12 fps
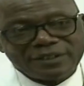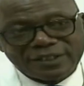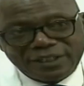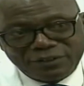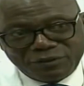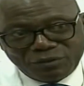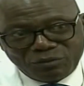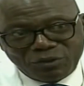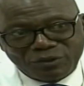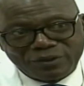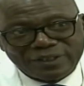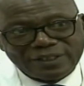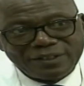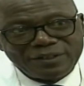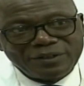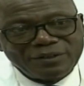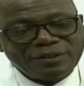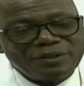giving blood,
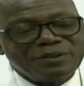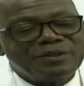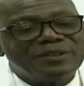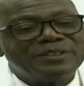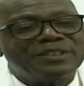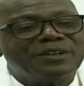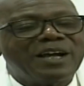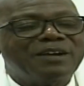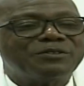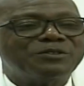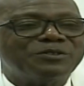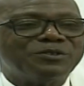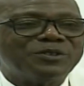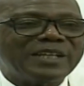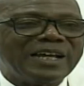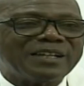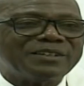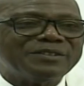they'll have to know
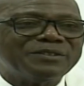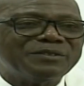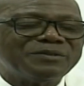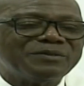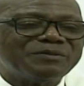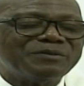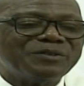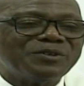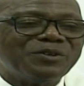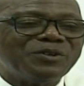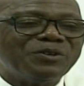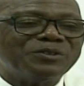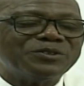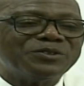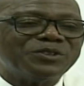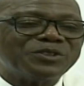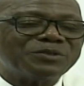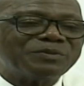that
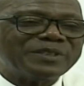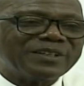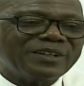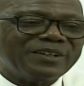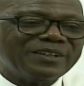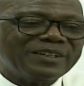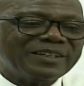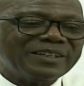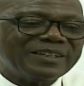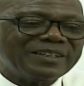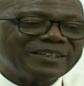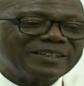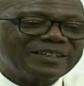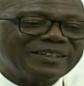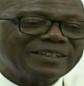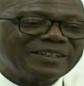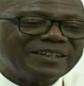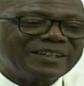the hospital
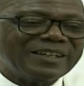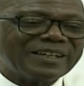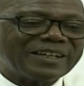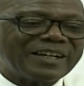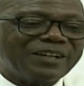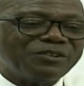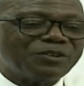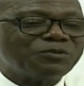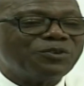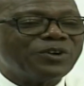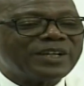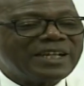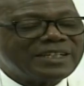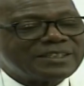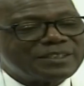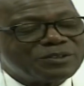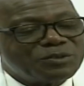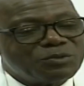cannot
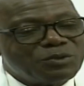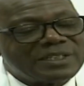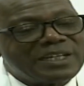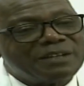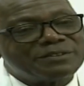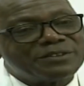forget what it has